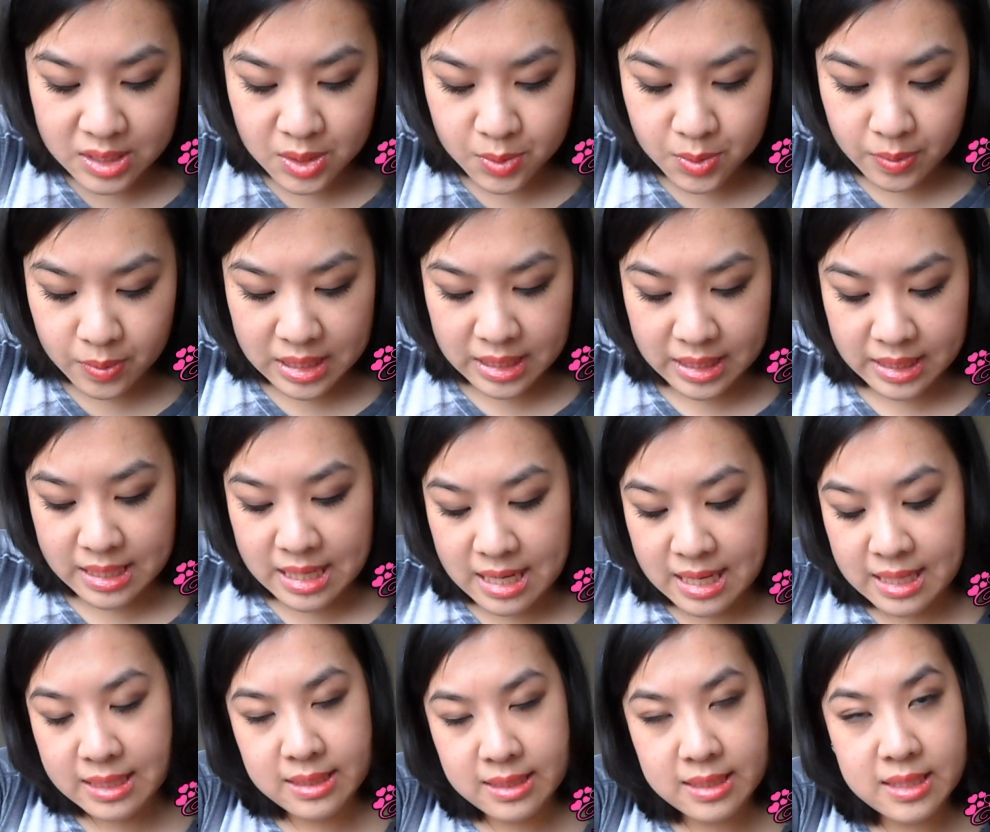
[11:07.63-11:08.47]
It's
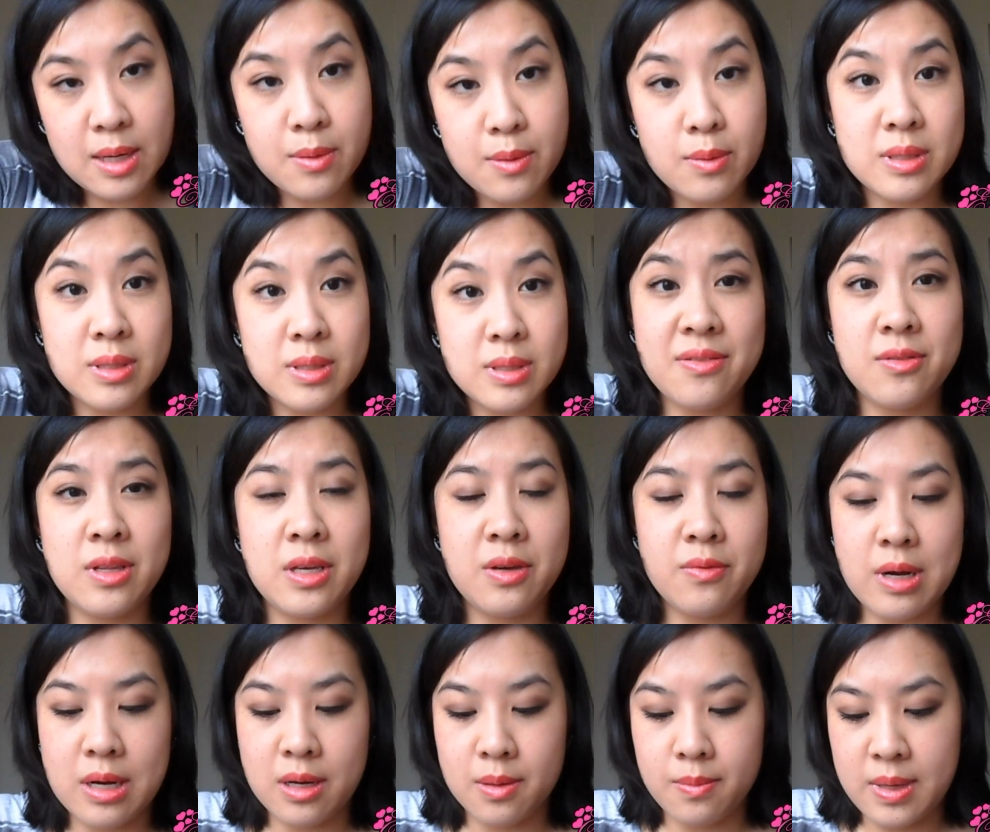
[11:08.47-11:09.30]
really nice. I would
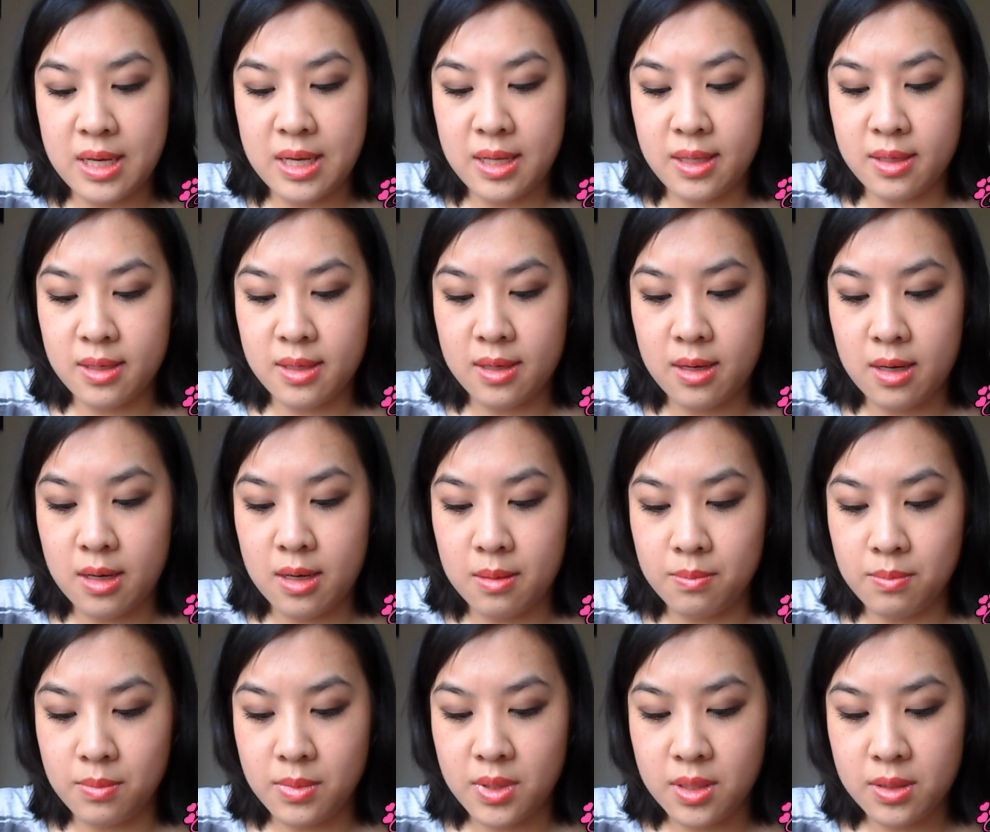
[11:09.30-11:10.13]
definitely recommend
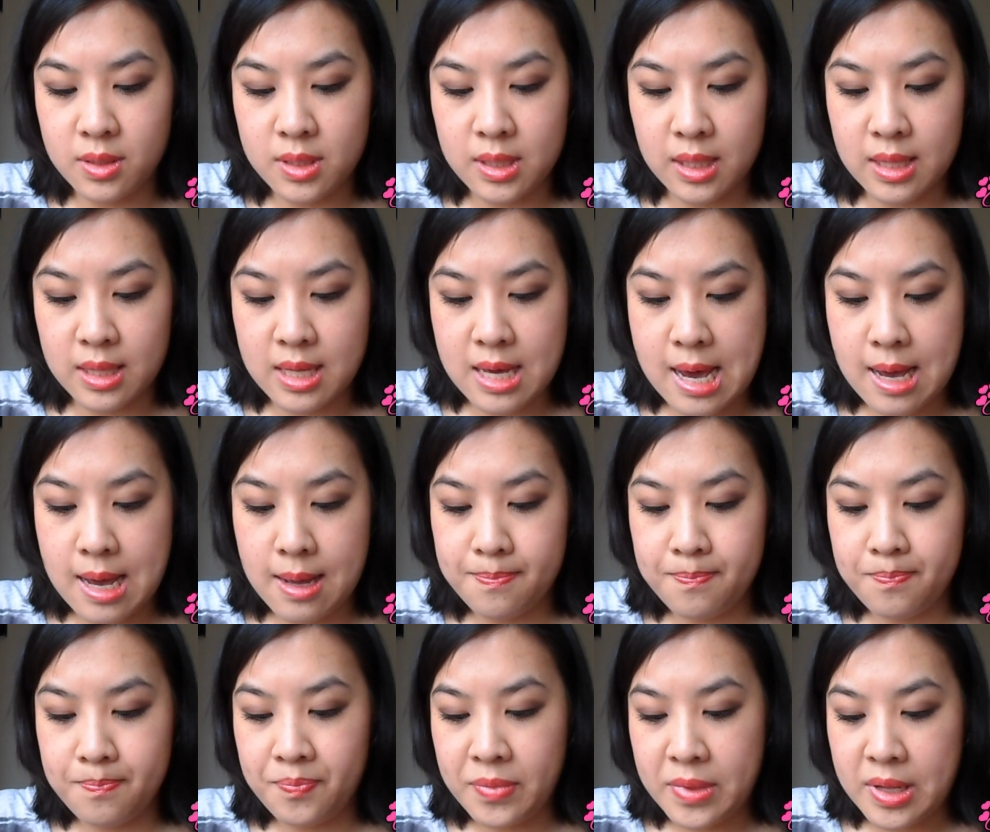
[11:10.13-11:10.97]
using
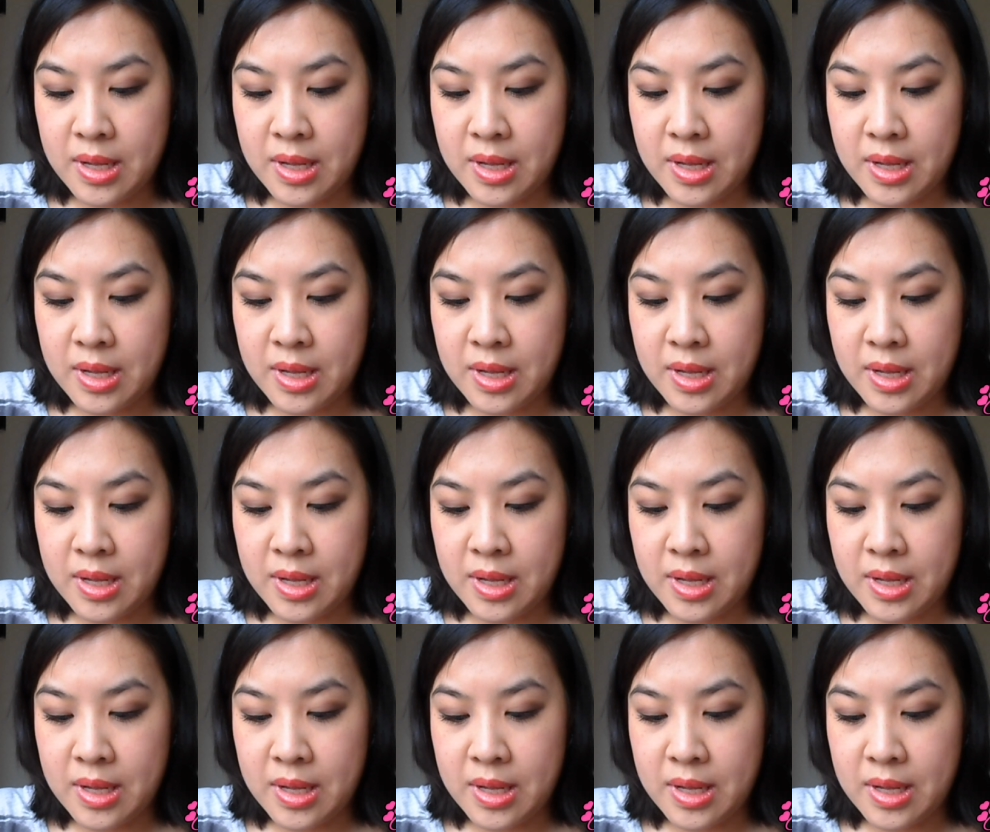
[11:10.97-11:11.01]
that.